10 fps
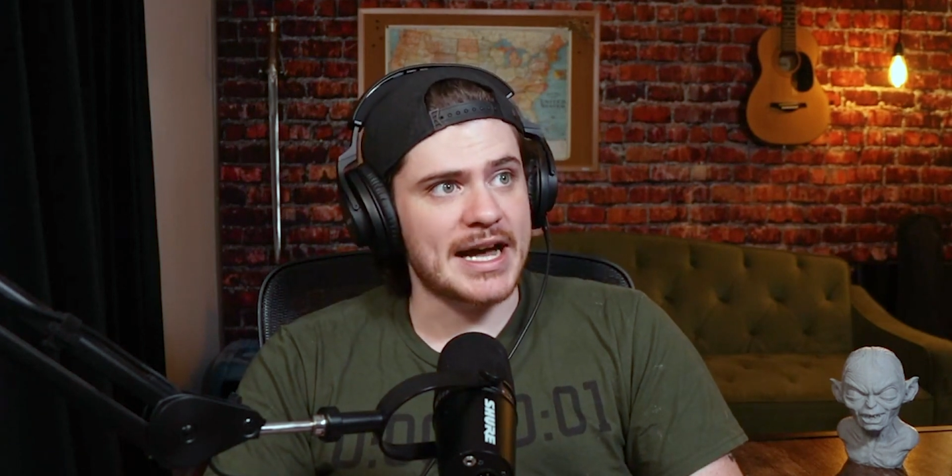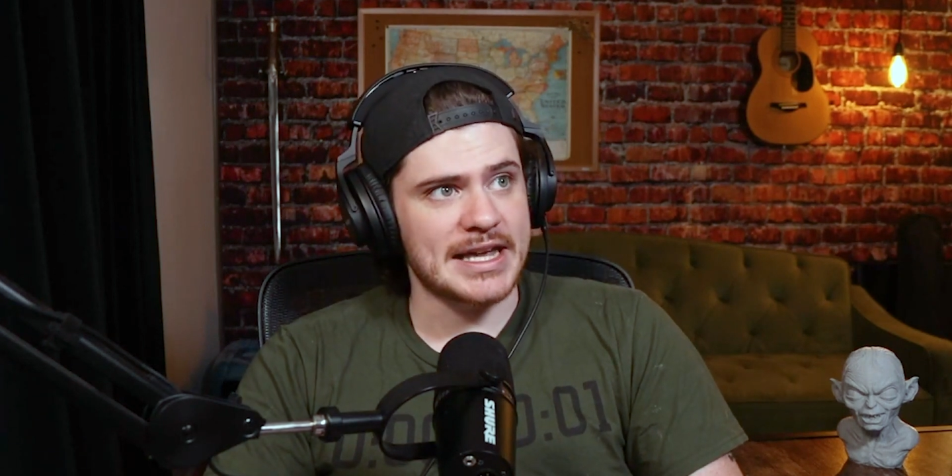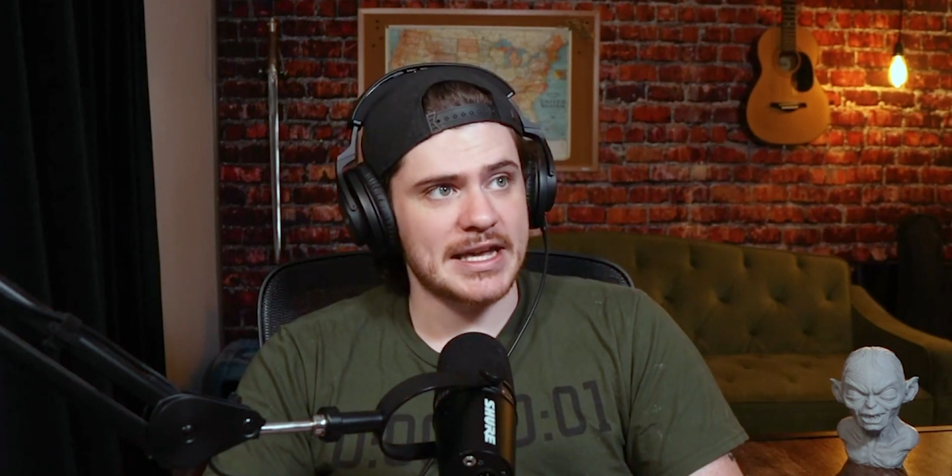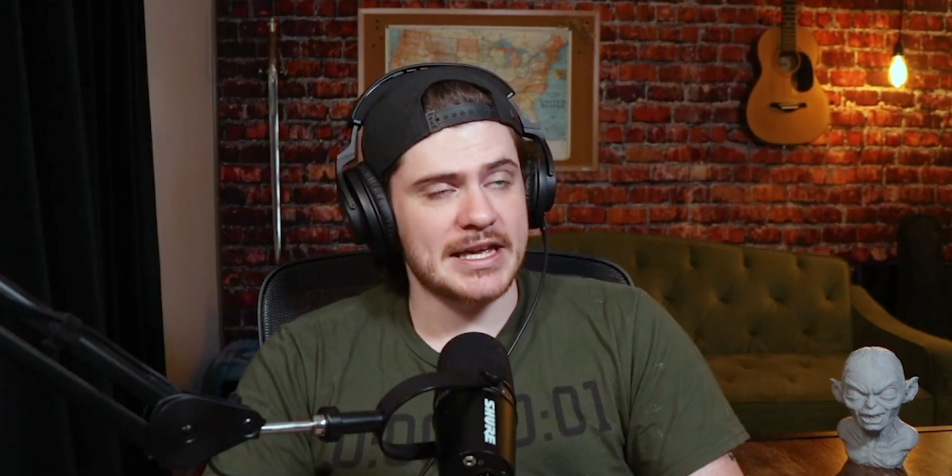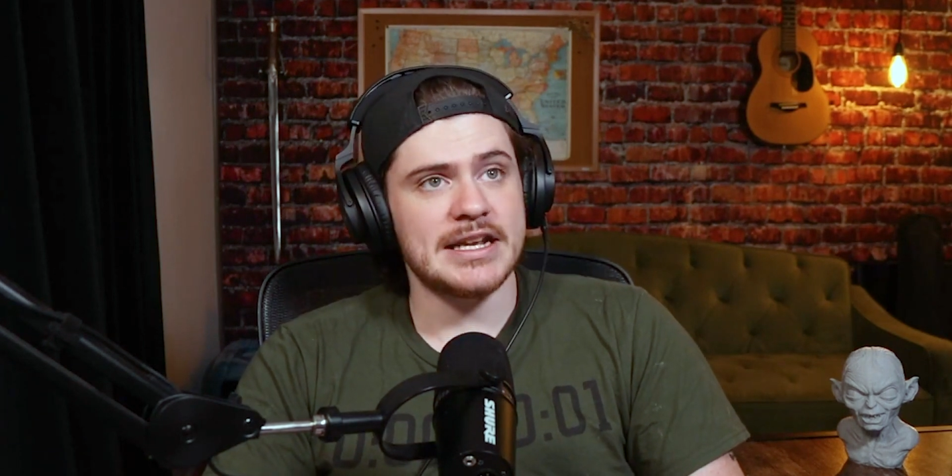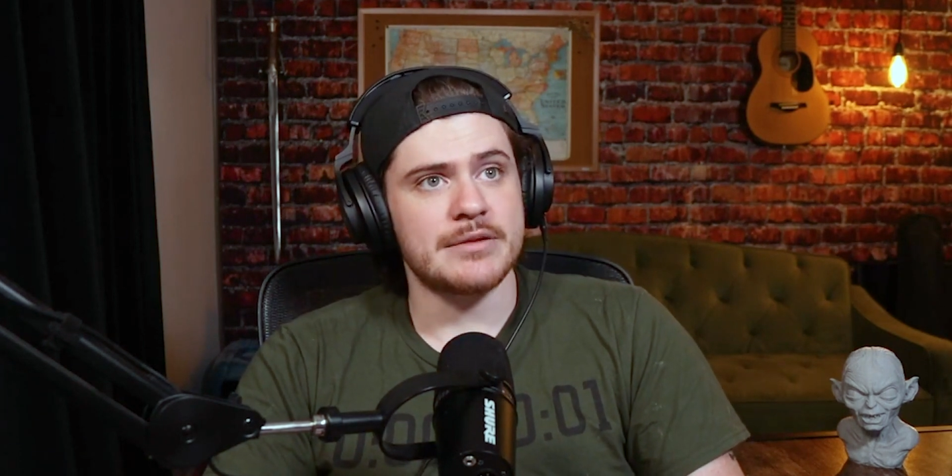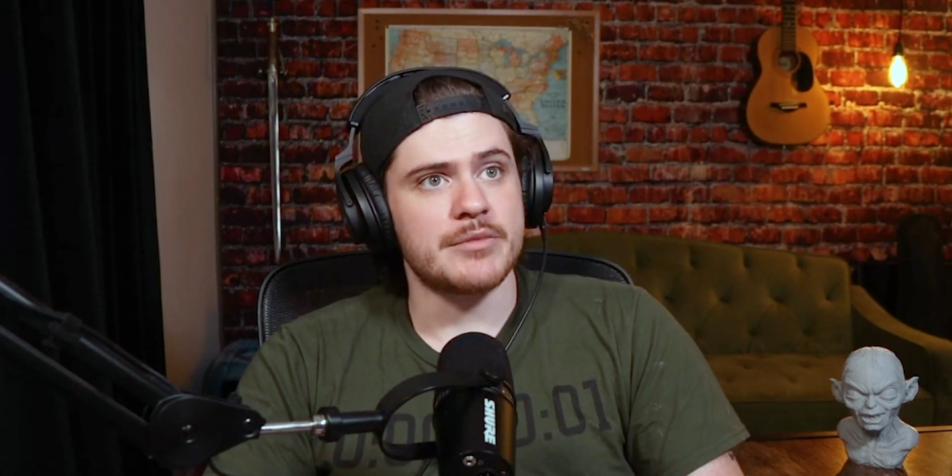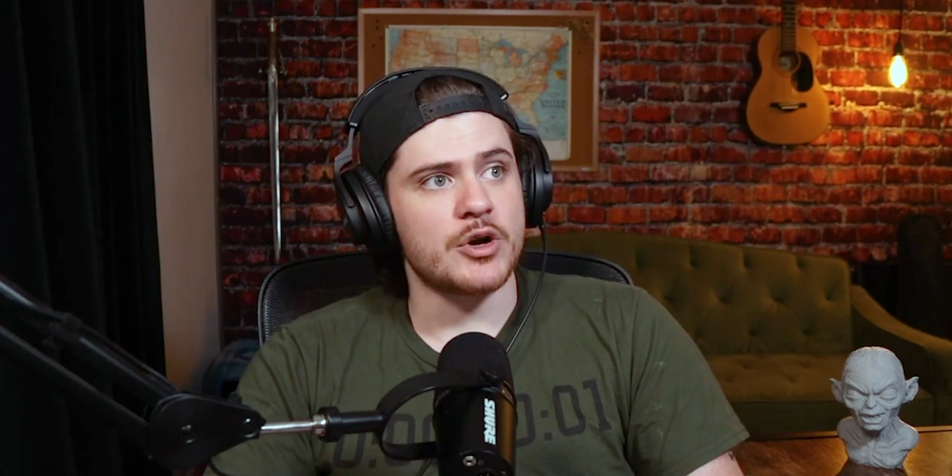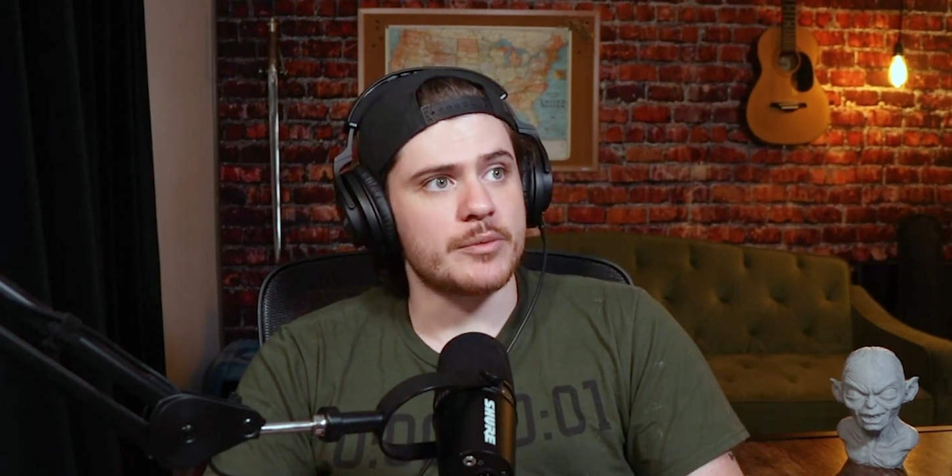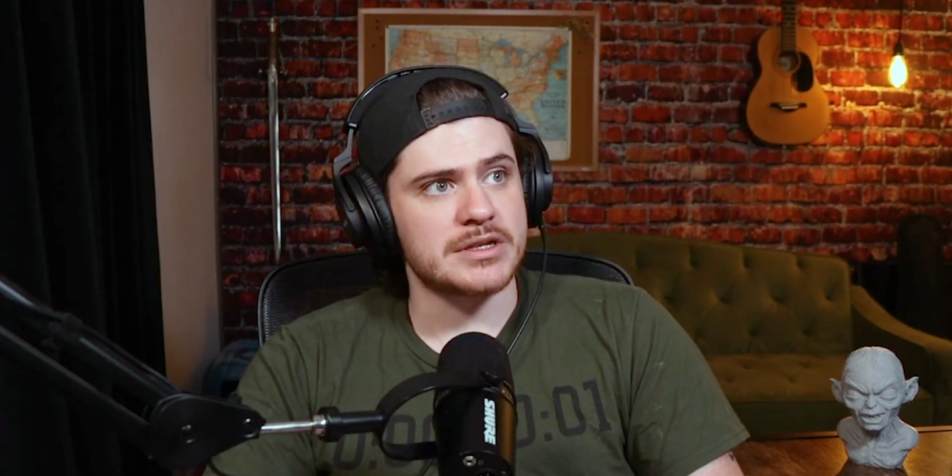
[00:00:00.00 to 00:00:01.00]
heated
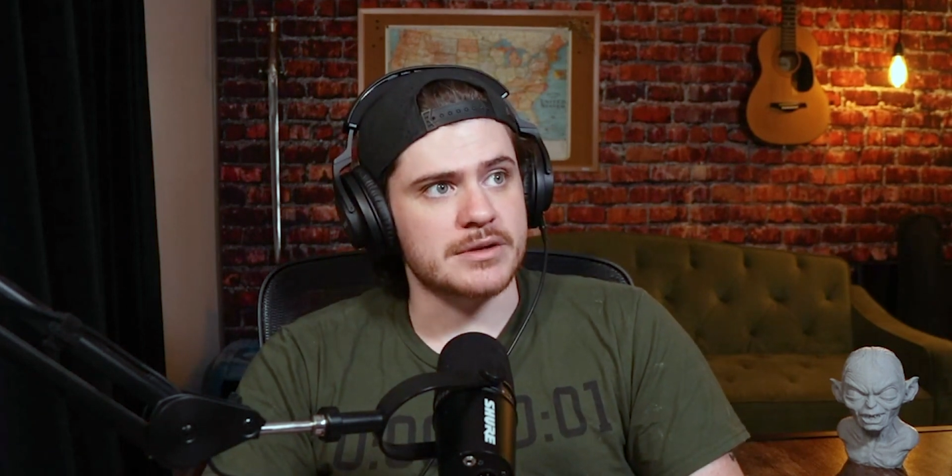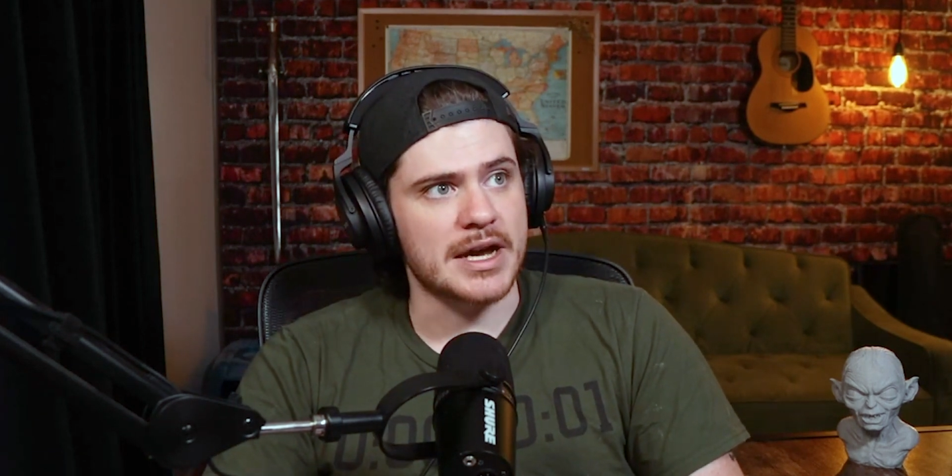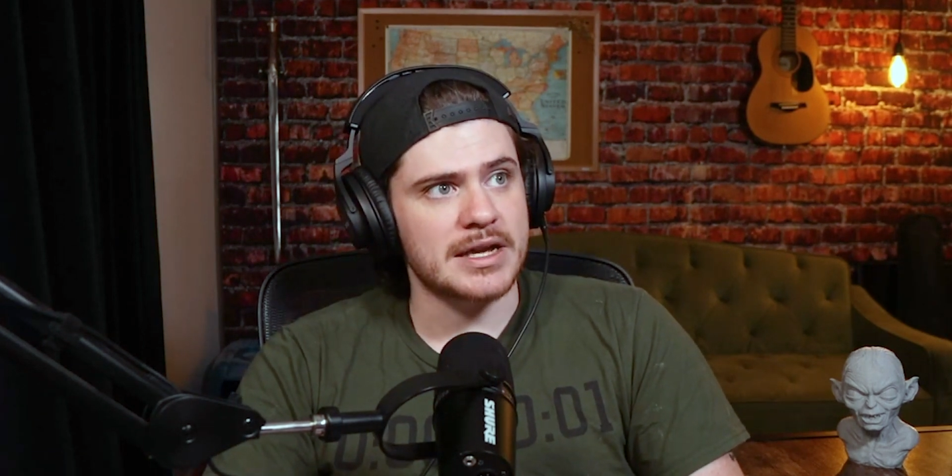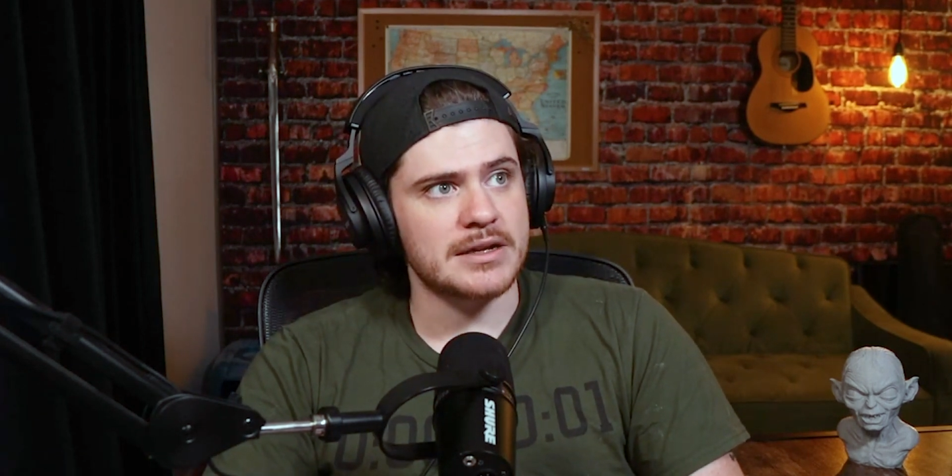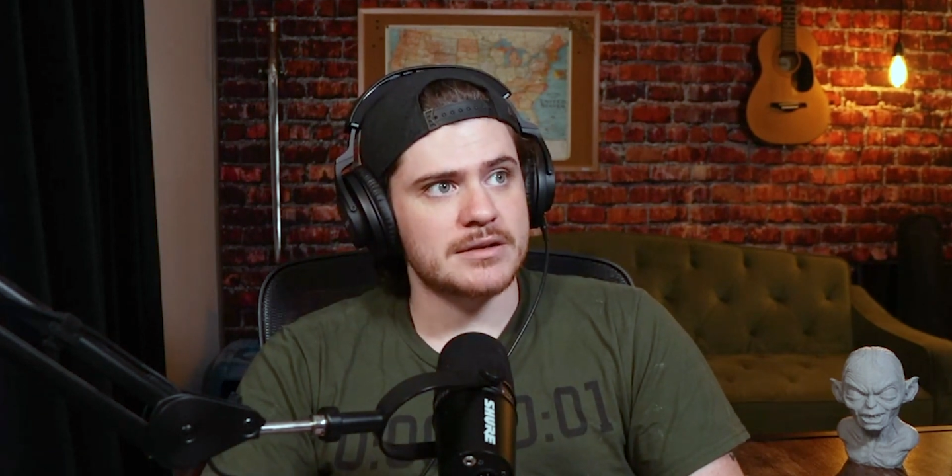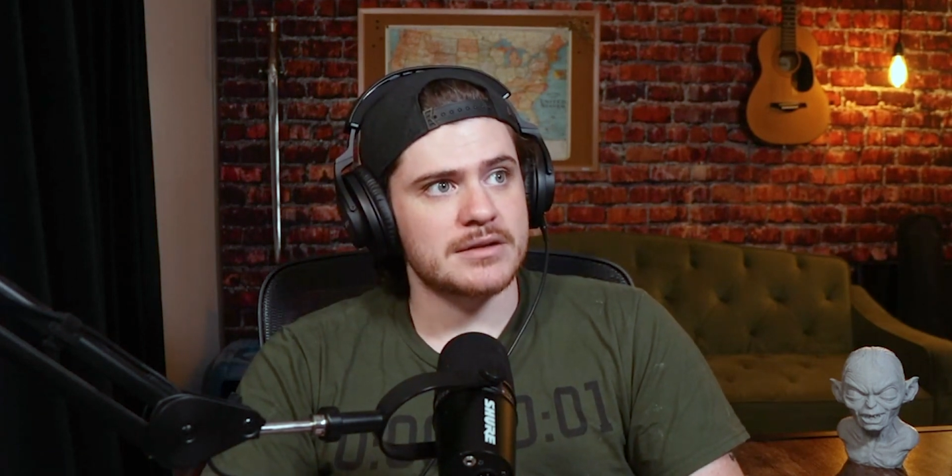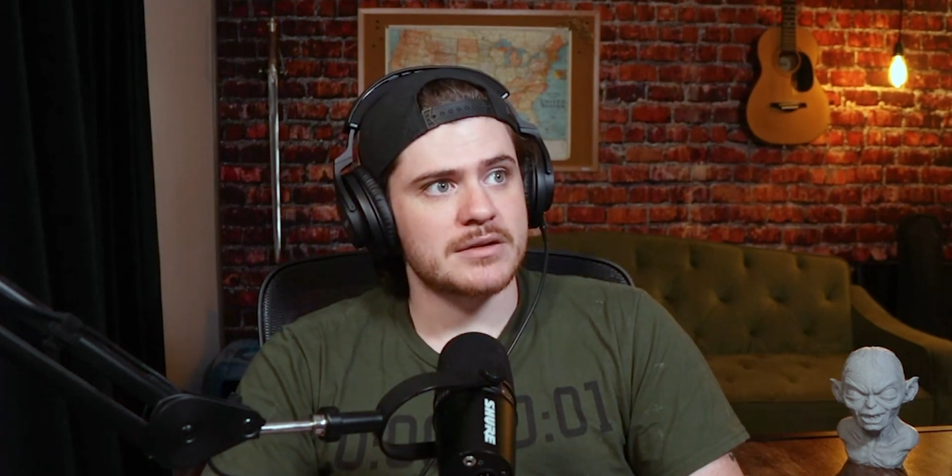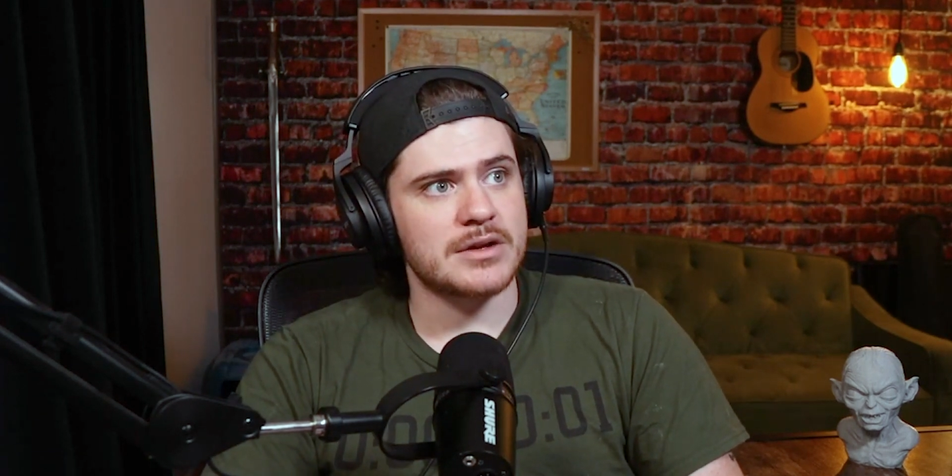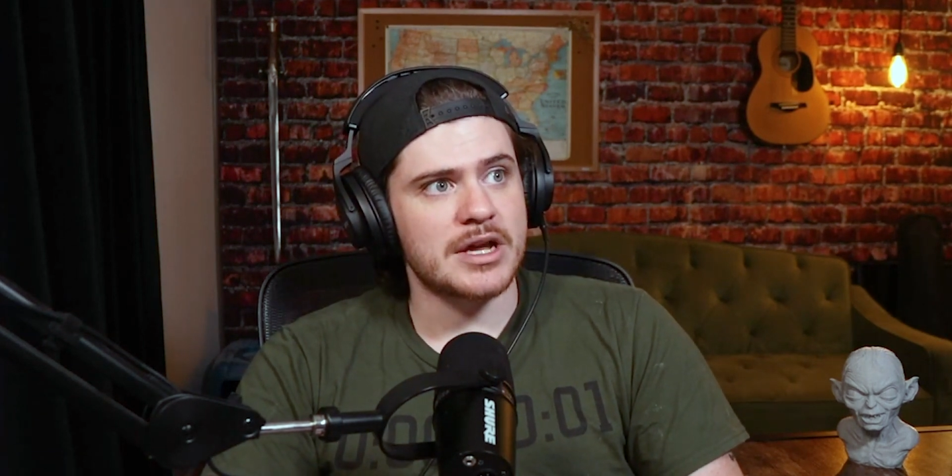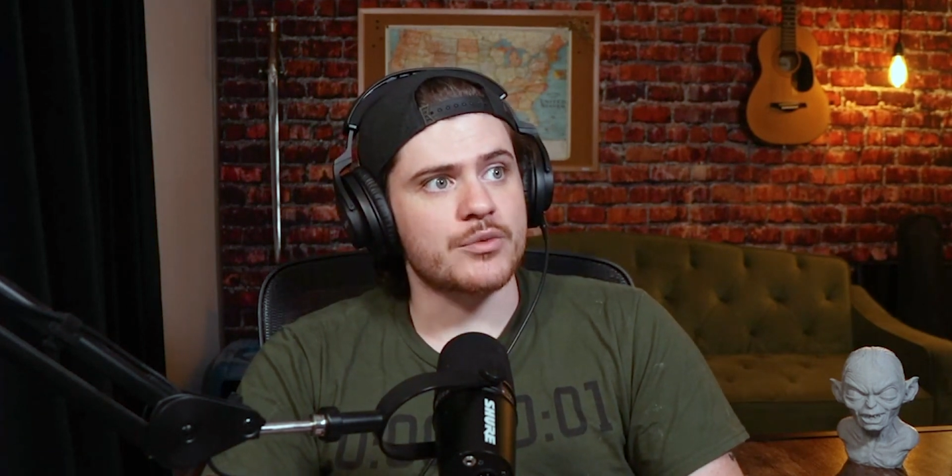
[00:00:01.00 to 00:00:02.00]
moment, right?
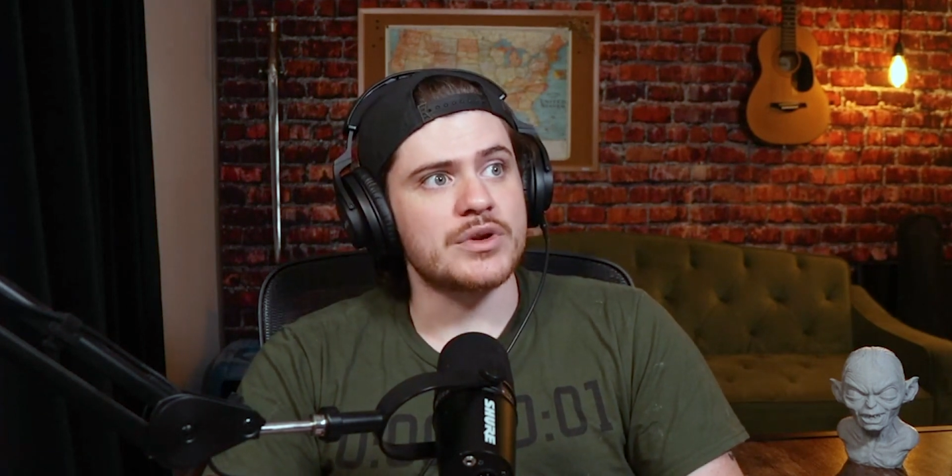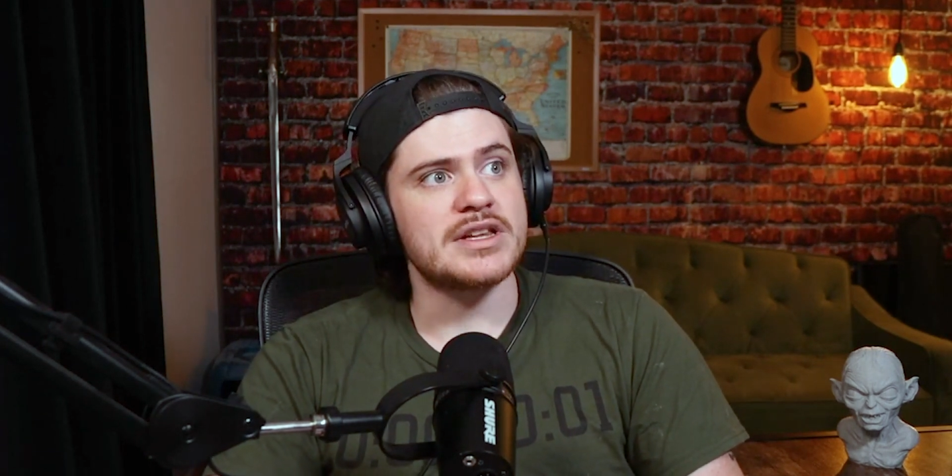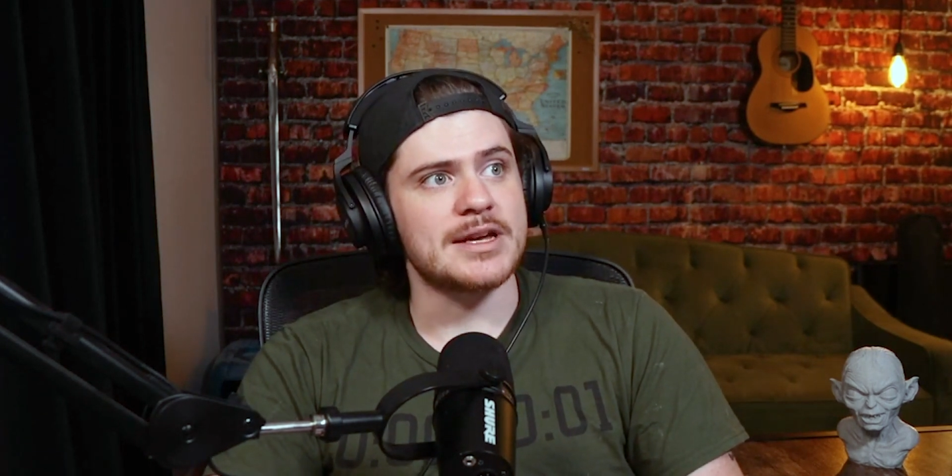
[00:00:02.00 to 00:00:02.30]
A really